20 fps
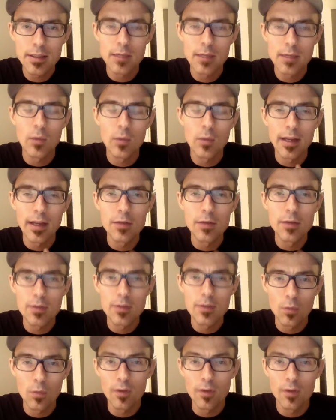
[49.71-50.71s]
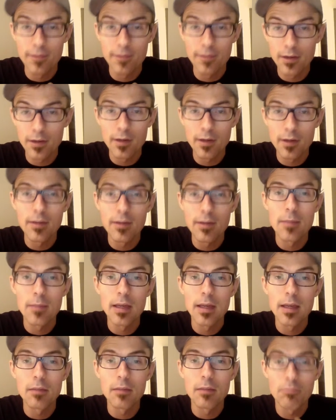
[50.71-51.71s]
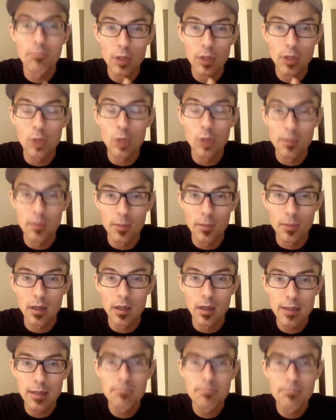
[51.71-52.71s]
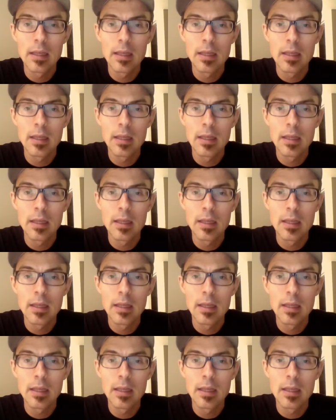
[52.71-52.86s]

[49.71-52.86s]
And when I use the word figurative, I mean the human body.